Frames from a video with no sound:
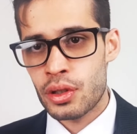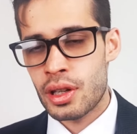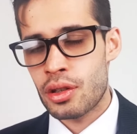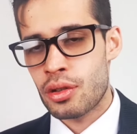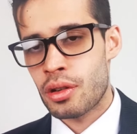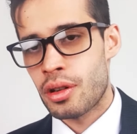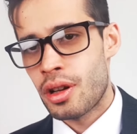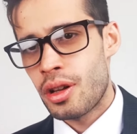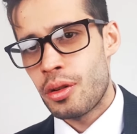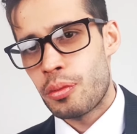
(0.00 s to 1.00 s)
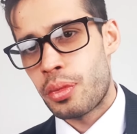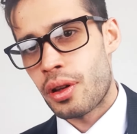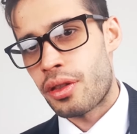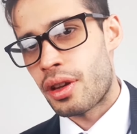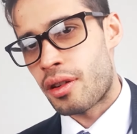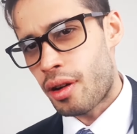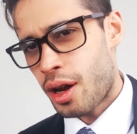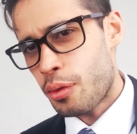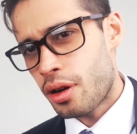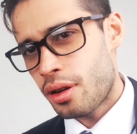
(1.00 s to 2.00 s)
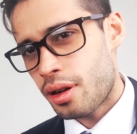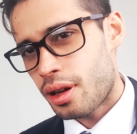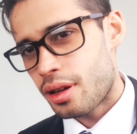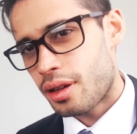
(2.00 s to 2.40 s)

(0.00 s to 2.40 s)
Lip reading: teacher, but the grammar